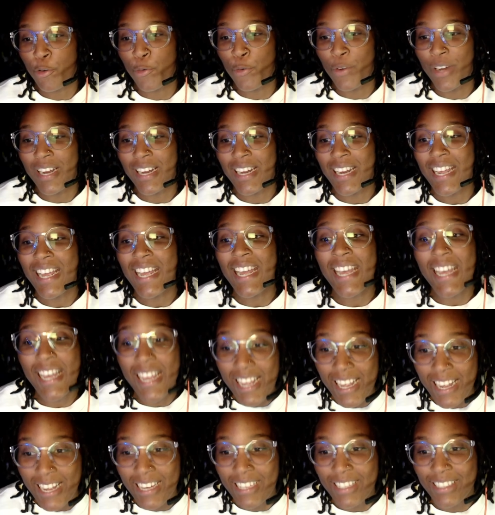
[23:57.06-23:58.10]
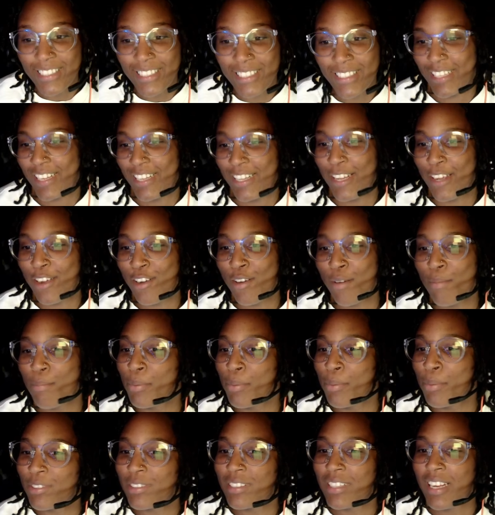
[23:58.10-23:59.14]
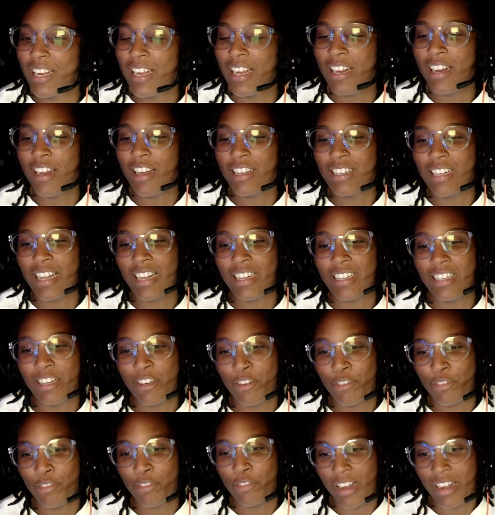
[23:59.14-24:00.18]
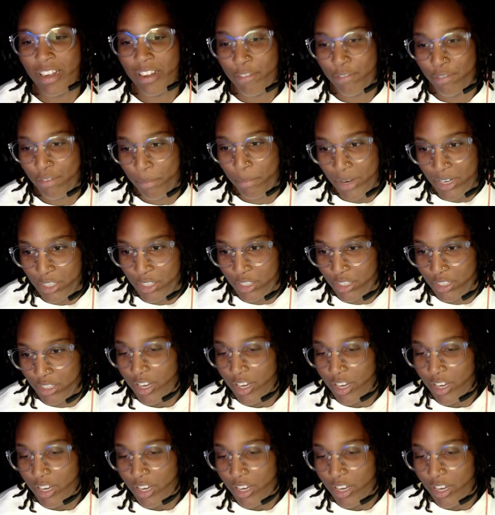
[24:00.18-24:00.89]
his year of birth and other identifying information.